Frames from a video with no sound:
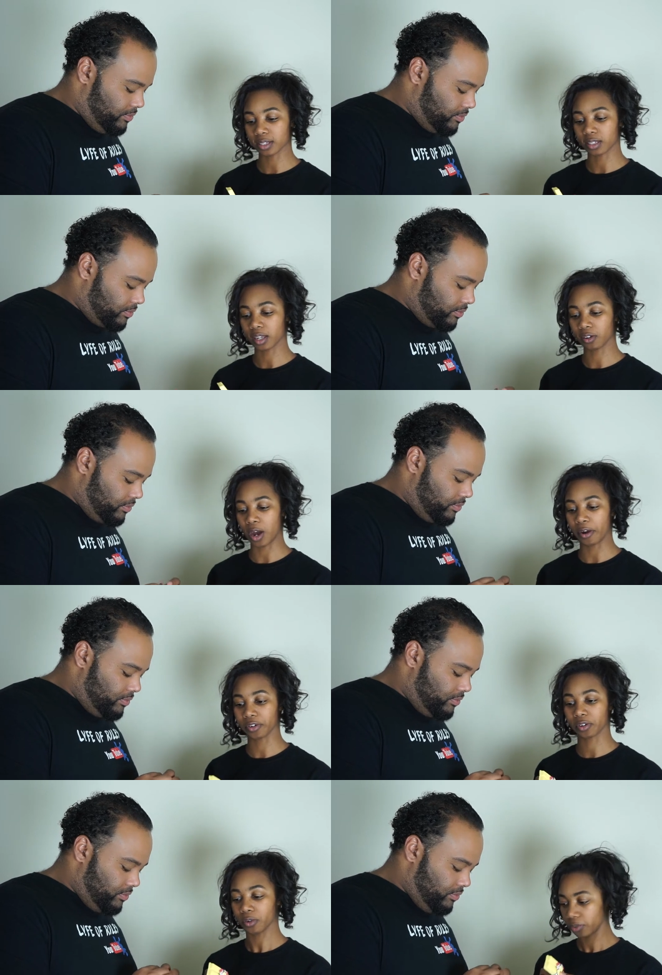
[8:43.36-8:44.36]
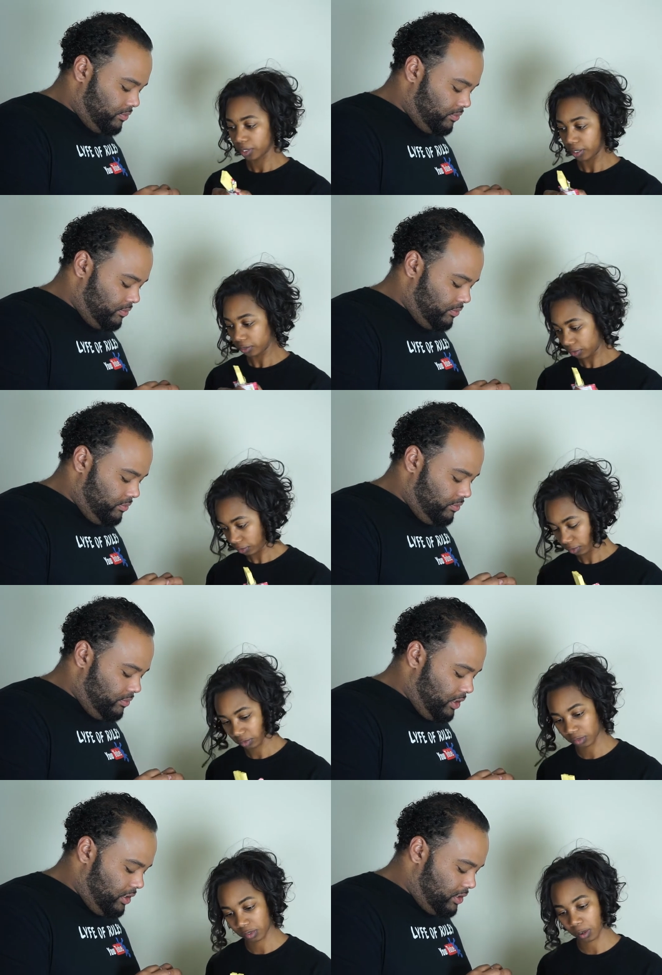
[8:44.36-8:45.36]
Speaker 1: a yellow outer coating.
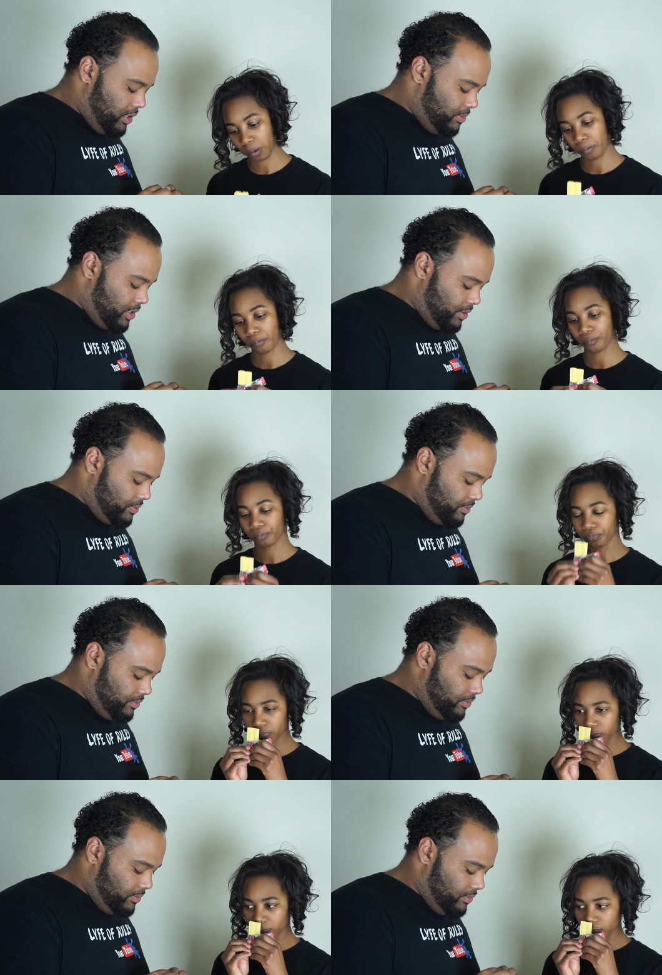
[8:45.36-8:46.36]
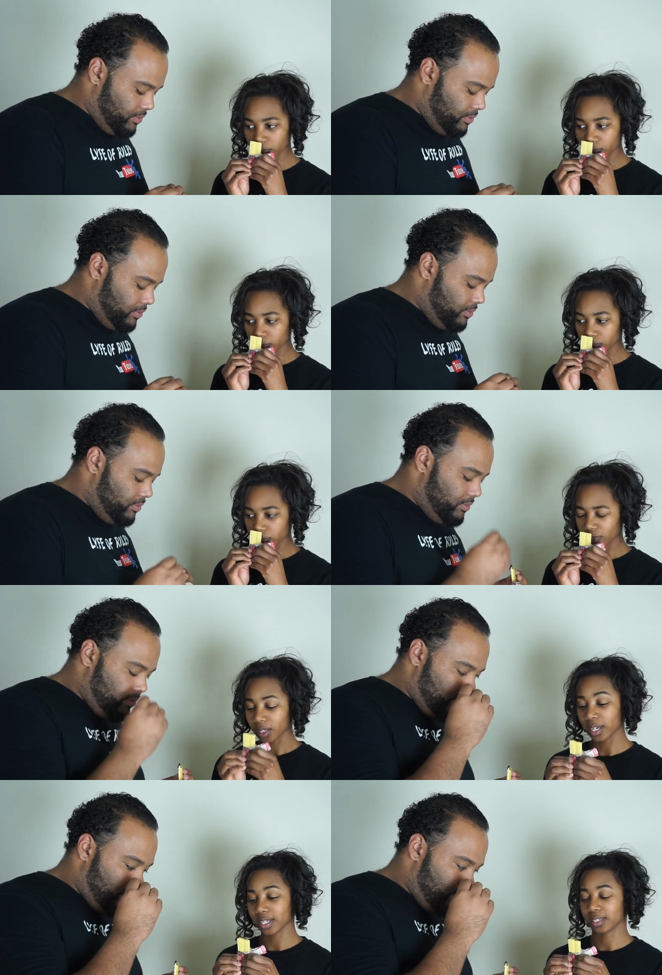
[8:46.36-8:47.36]
It looks like butter.
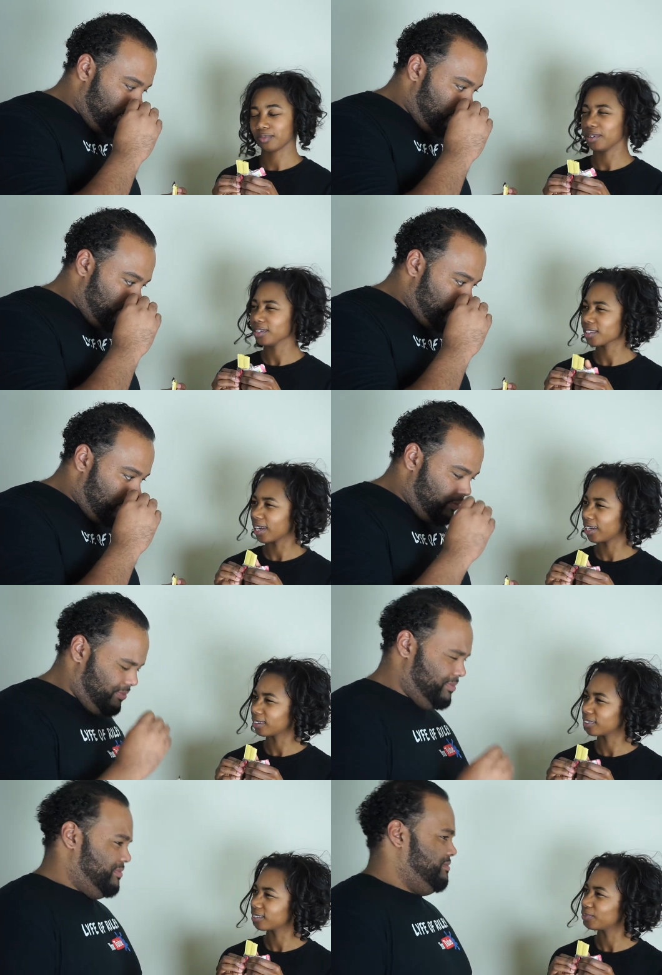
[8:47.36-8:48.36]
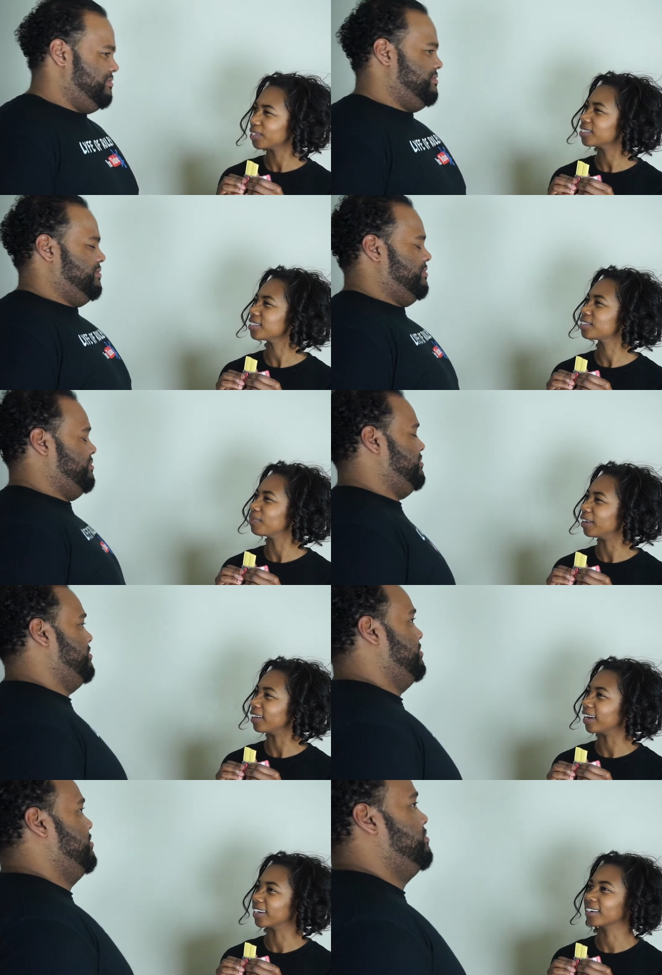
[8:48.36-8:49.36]
It smells like. What does it smell
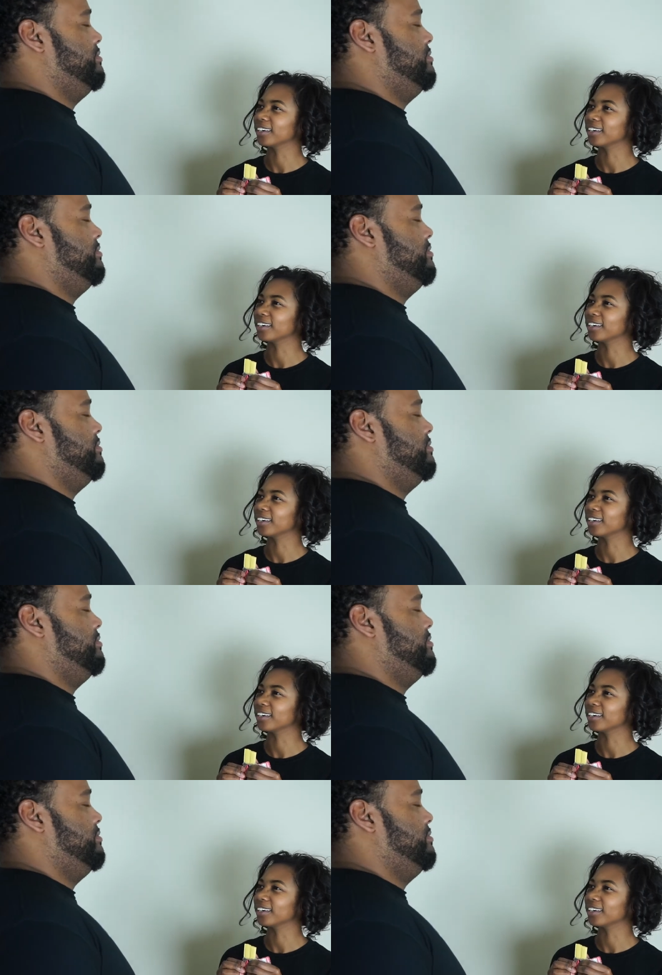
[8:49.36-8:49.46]
like?